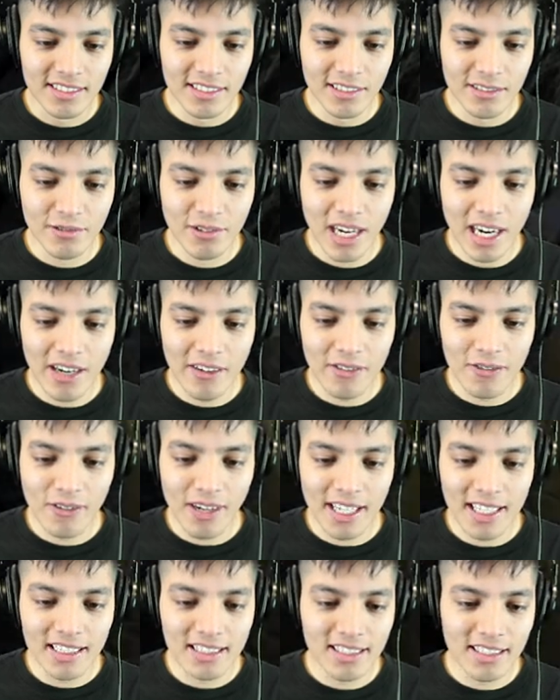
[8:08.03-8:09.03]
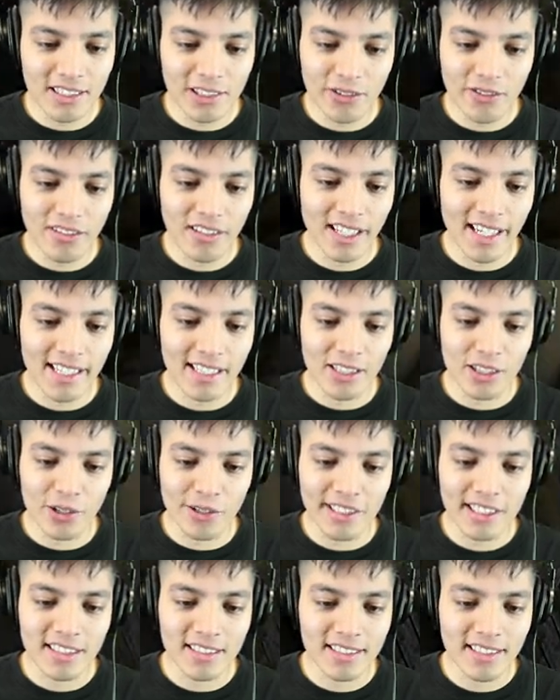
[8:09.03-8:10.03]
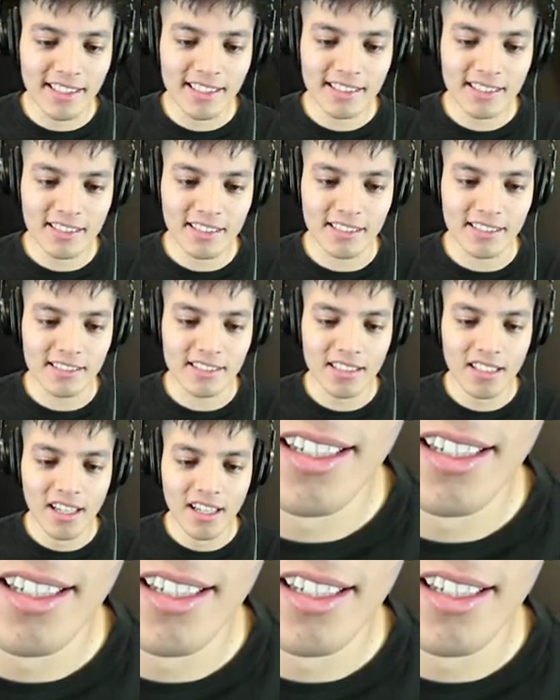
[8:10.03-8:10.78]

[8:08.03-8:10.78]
Dude, how, why is she doing like three sixties?